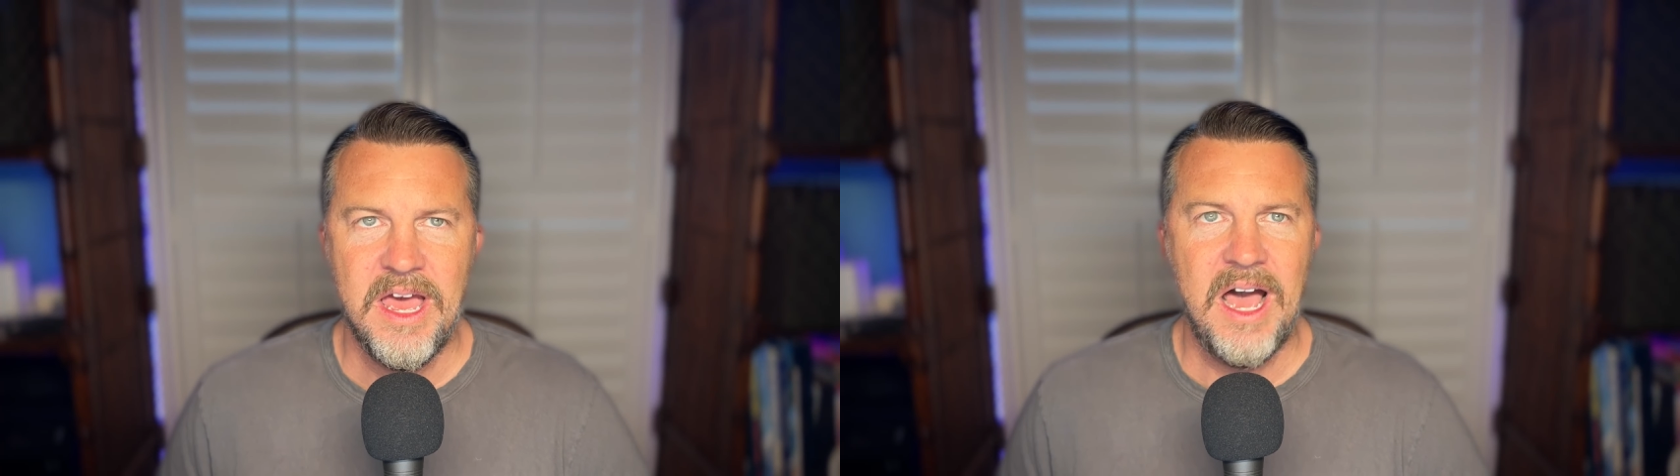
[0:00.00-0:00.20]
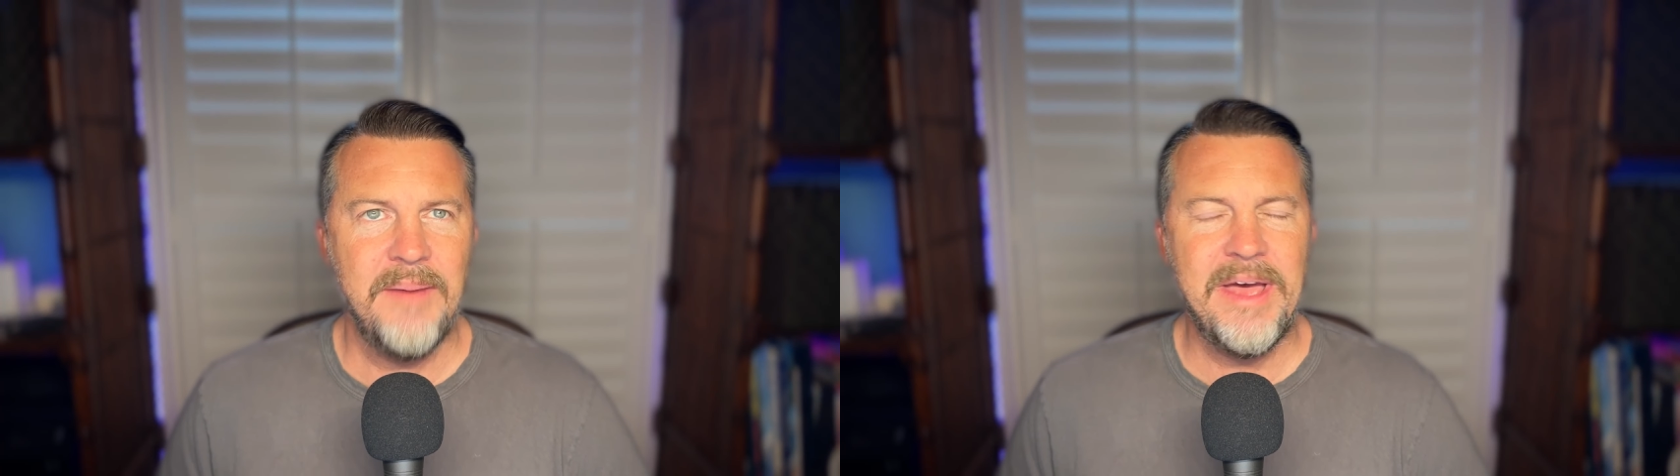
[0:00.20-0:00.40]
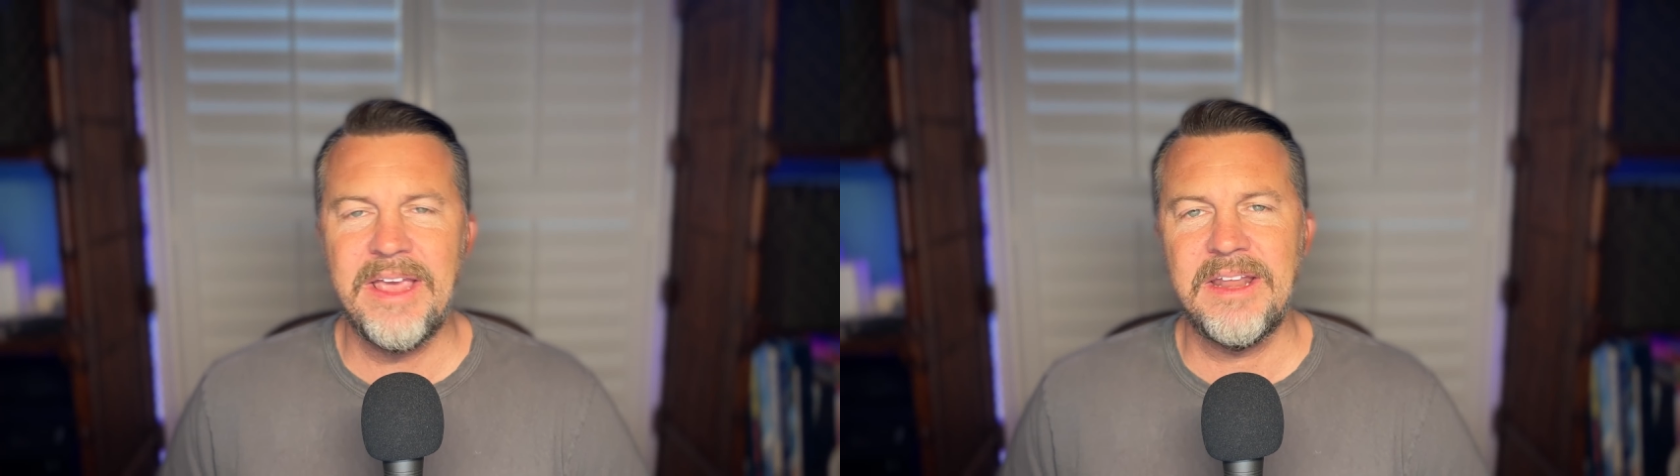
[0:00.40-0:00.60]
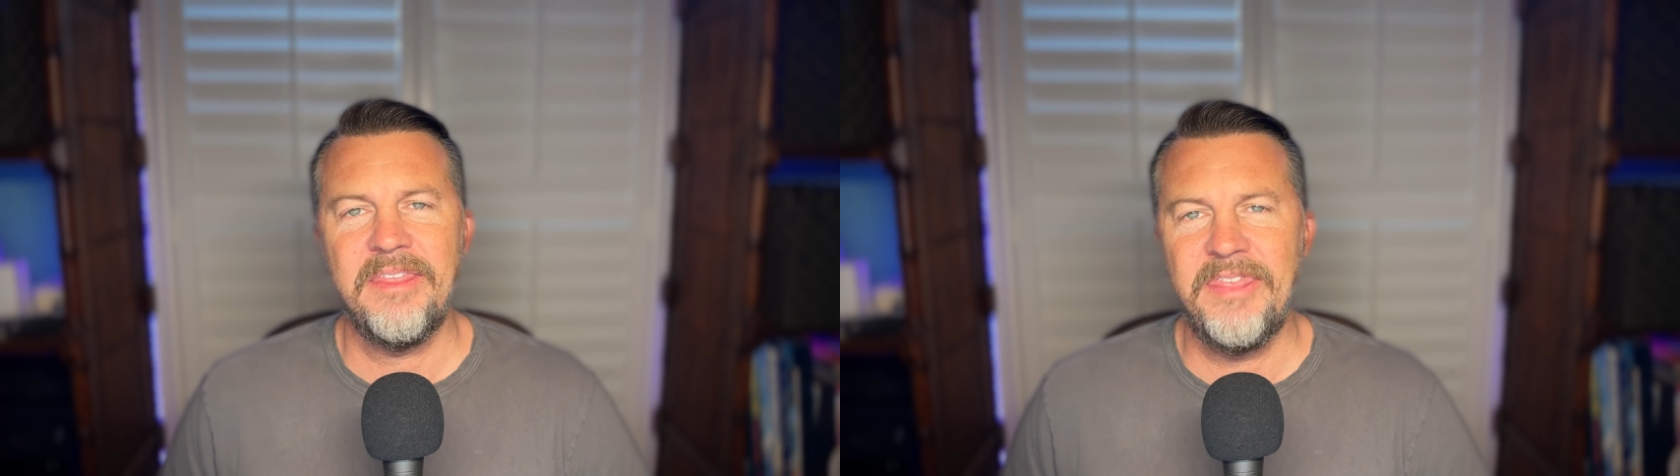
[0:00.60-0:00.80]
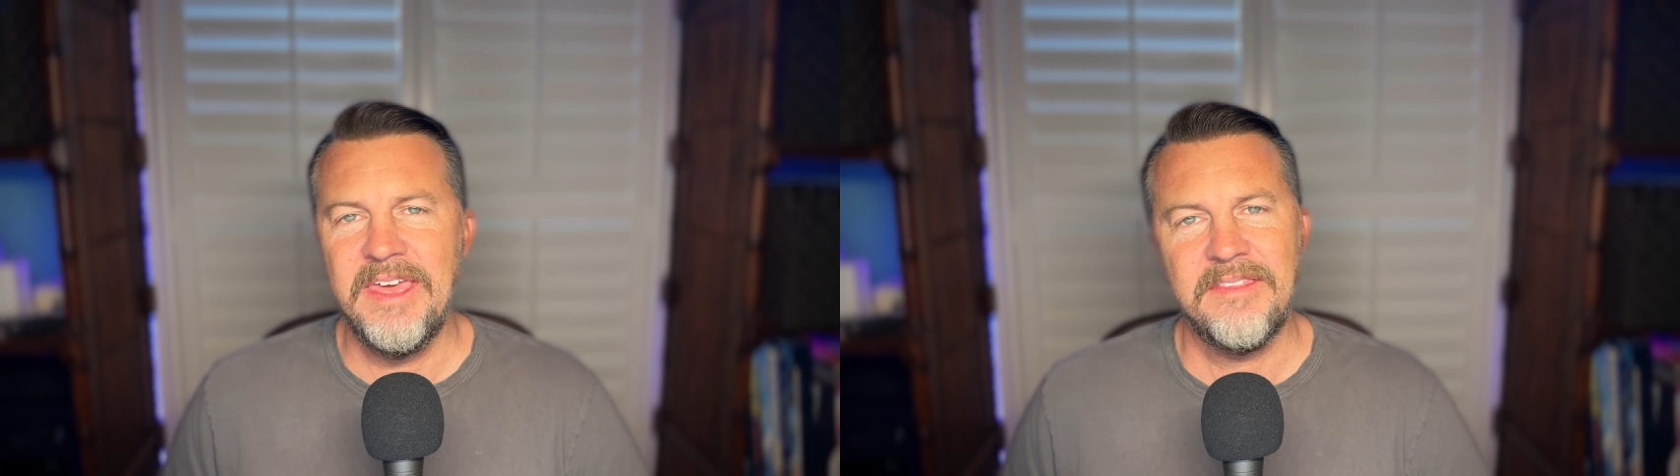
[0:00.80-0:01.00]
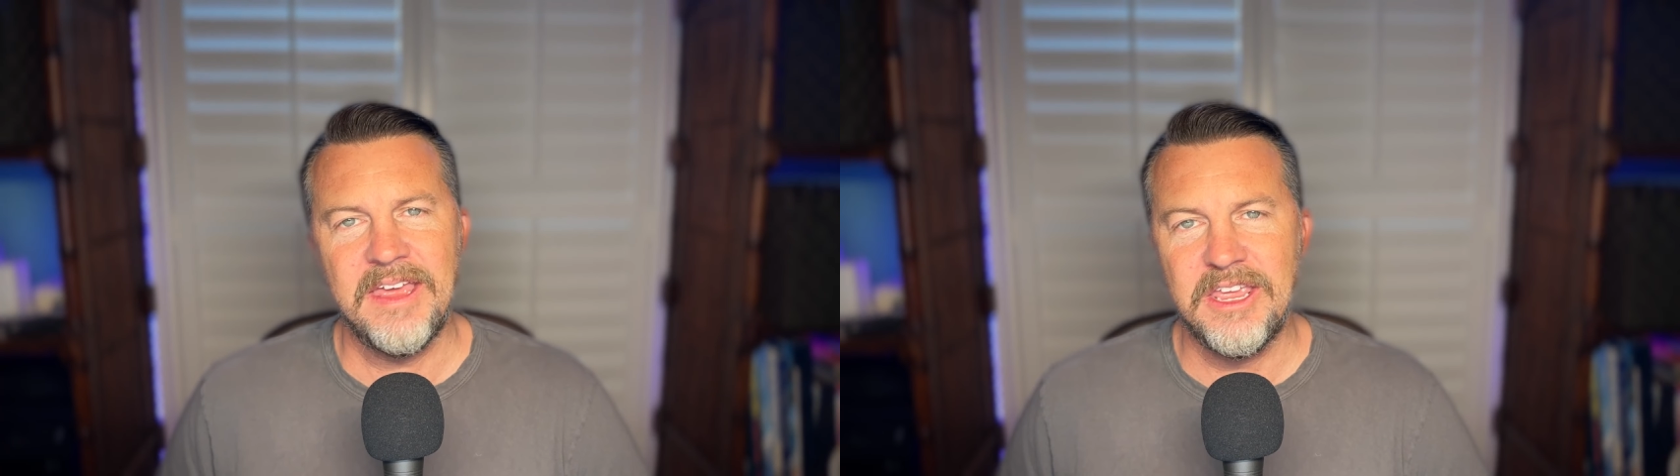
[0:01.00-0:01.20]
I'm not going to think that